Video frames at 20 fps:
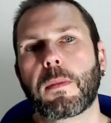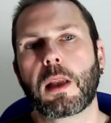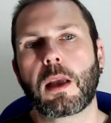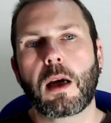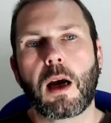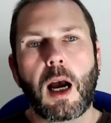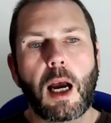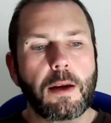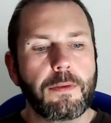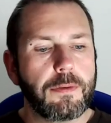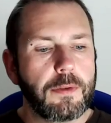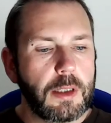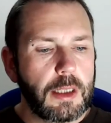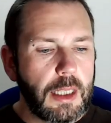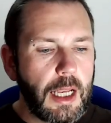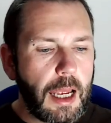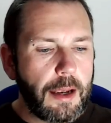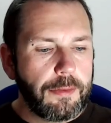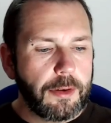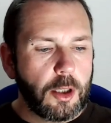I've
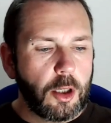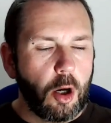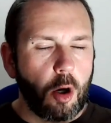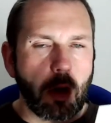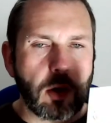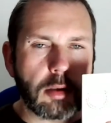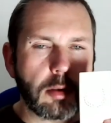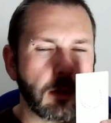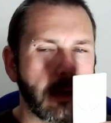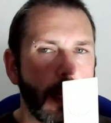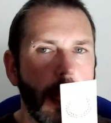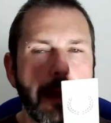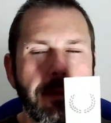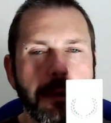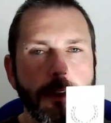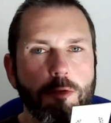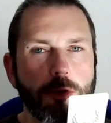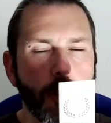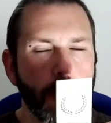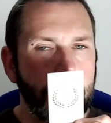never got
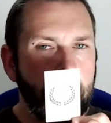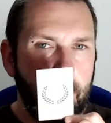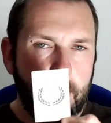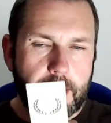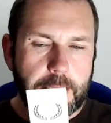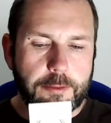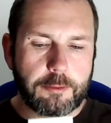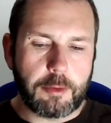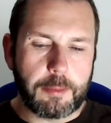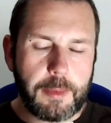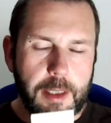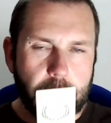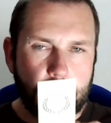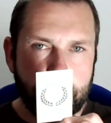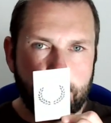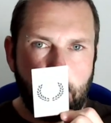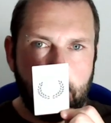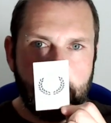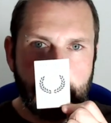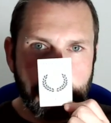lavender or pine from this
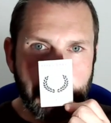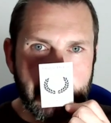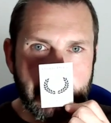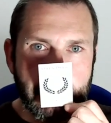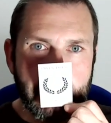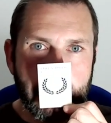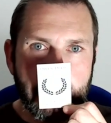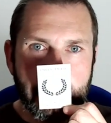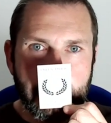fragrance,